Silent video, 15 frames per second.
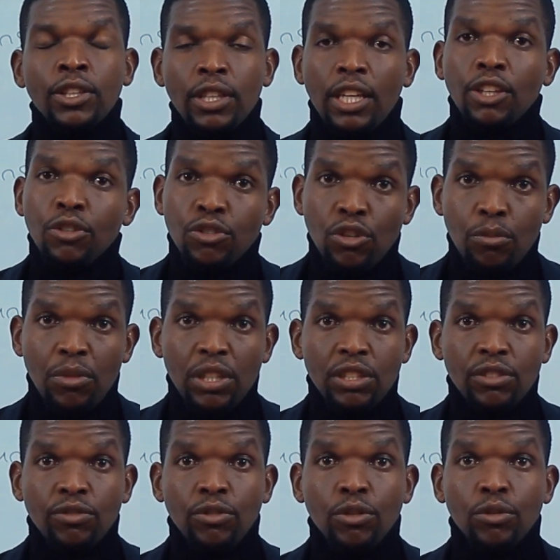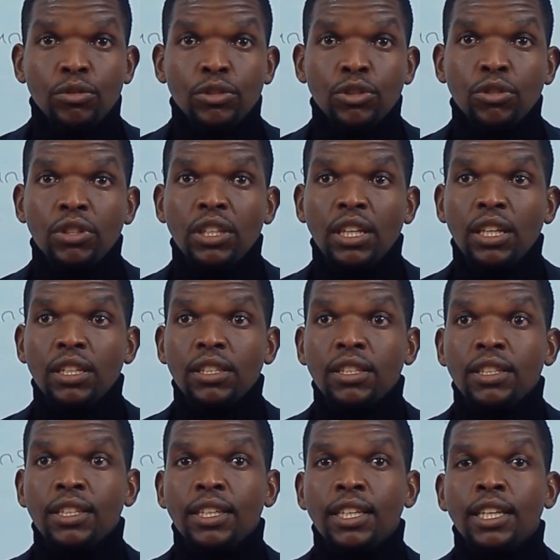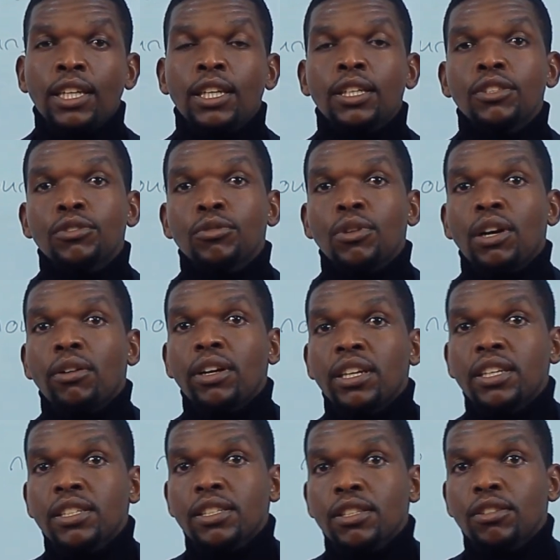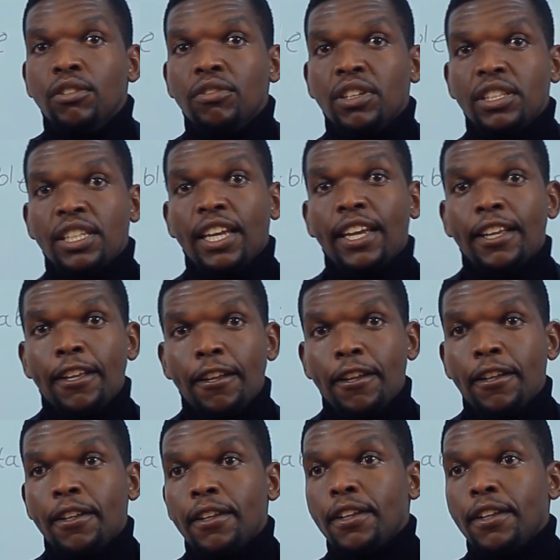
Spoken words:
thank you so much for tuning in into our lesson of the day.